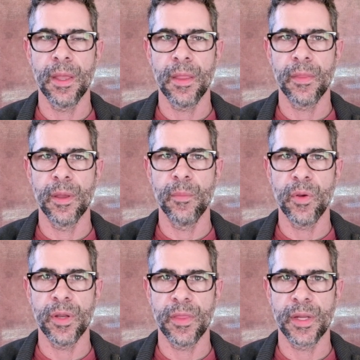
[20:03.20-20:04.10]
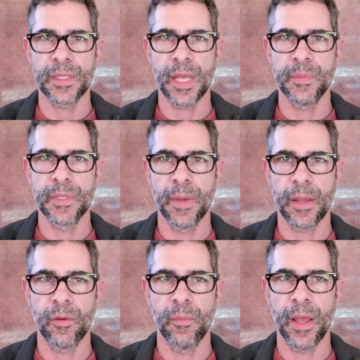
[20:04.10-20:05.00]
The ammonia that escapes the
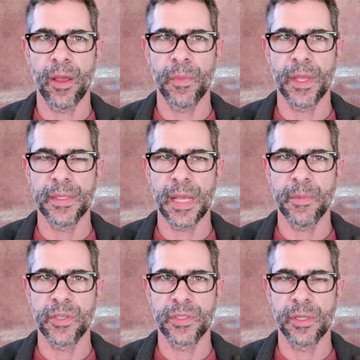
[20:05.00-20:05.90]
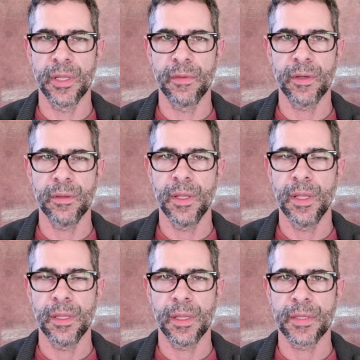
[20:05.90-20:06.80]
microbiome then damages the liver,
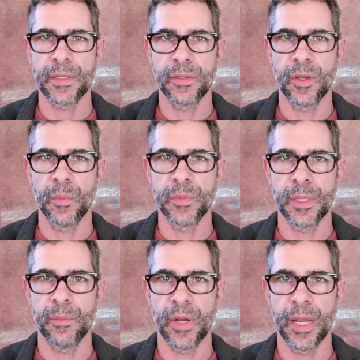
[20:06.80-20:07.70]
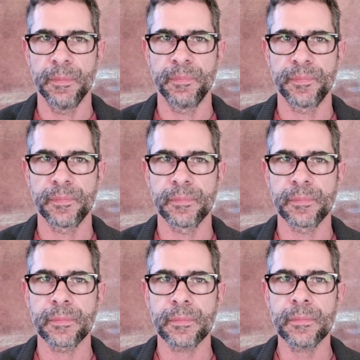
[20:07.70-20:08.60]
lysosomes, and brain.
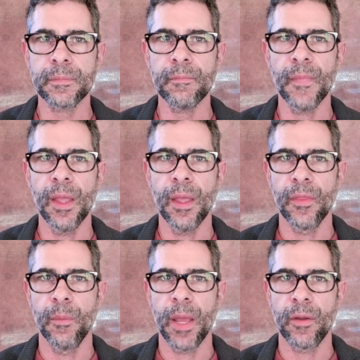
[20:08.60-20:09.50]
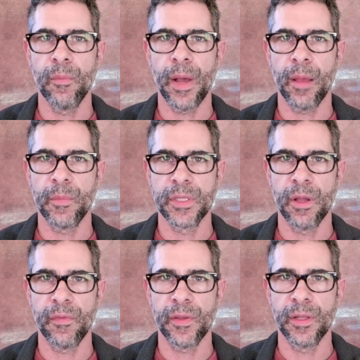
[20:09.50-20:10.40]
The microbiome is now
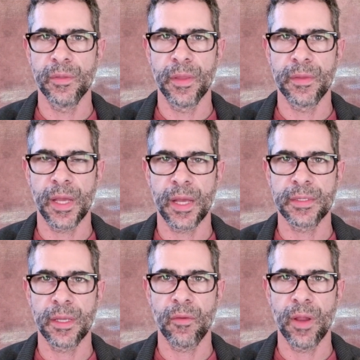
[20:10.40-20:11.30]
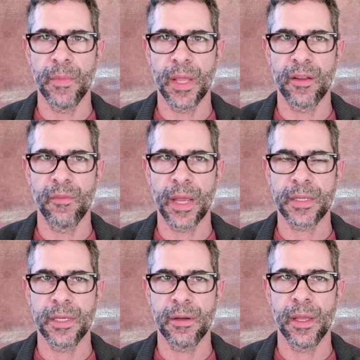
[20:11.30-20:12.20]
filled with toxic gram-negative
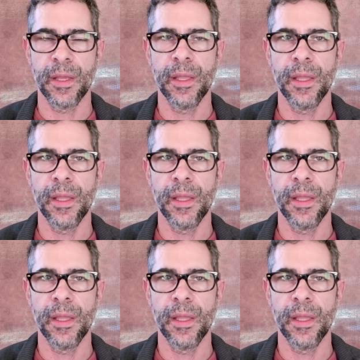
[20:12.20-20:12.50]
bacteria,